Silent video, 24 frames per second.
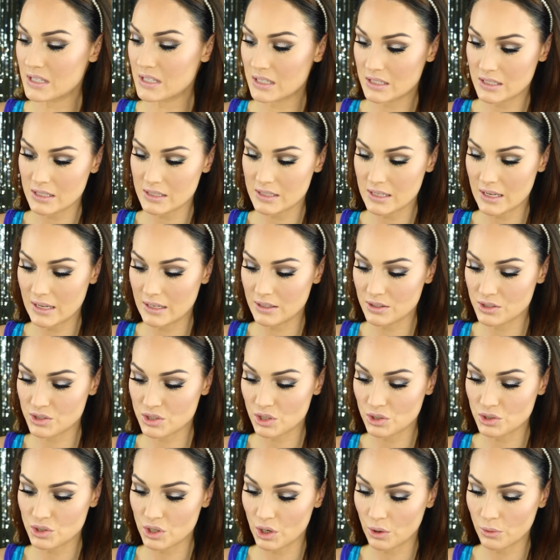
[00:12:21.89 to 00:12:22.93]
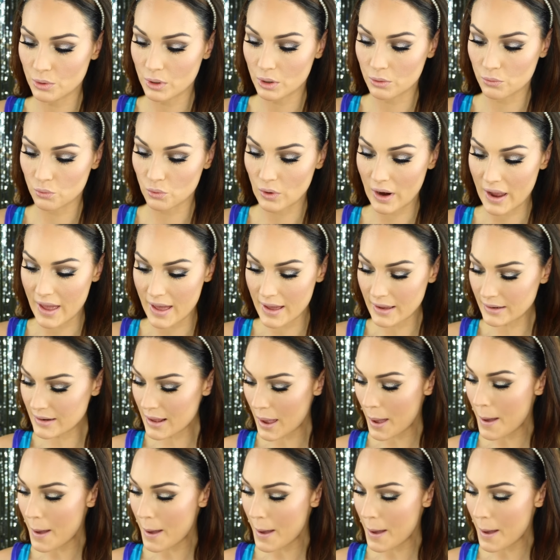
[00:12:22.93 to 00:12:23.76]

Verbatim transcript: This is in Sedona Red.